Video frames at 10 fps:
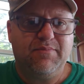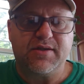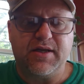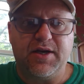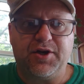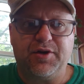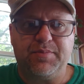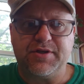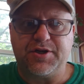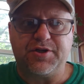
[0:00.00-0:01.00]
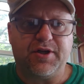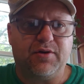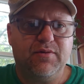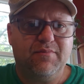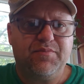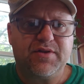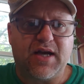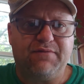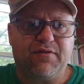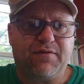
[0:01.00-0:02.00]
sitting in a good position, though.
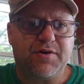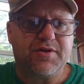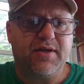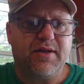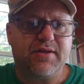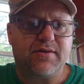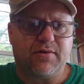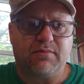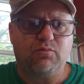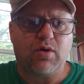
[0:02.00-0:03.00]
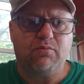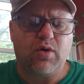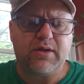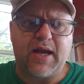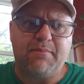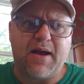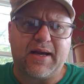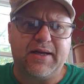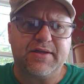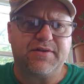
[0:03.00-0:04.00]
Tied for first in his or one game
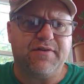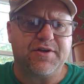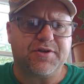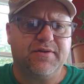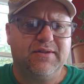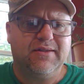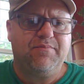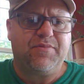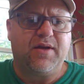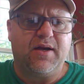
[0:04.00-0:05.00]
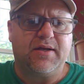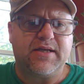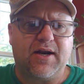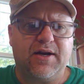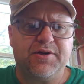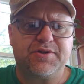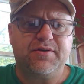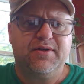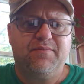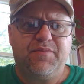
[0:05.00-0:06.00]
back in his division.
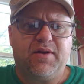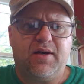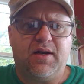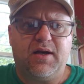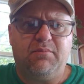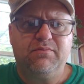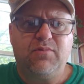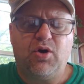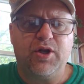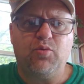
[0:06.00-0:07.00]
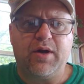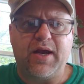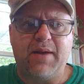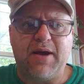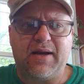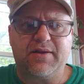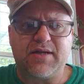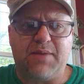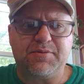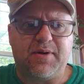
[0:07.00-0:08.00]
Terriers, only one game out of the
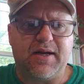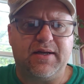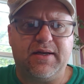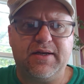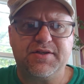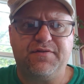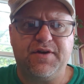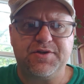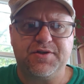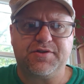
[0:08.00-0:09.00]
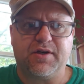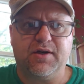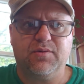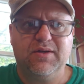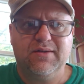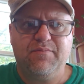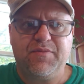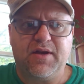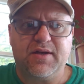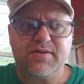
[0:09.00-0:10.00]
top spot in his division, so
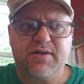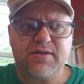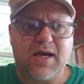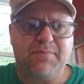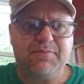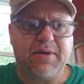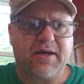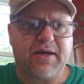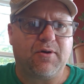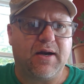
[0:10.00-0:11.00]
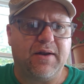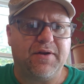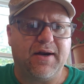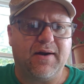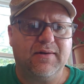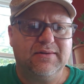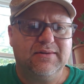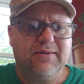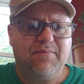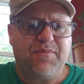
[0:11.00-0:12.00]
still time to make up ground there.
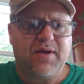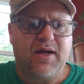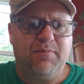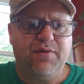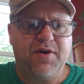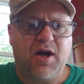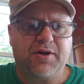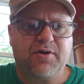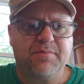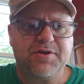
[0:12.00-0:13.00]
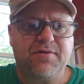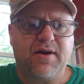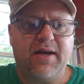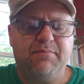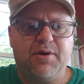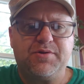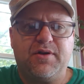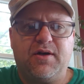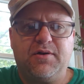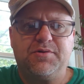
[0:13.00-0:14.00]
Moving on, Crimson Rain, Boats and
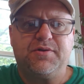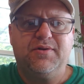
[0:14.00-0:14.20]
Hoes.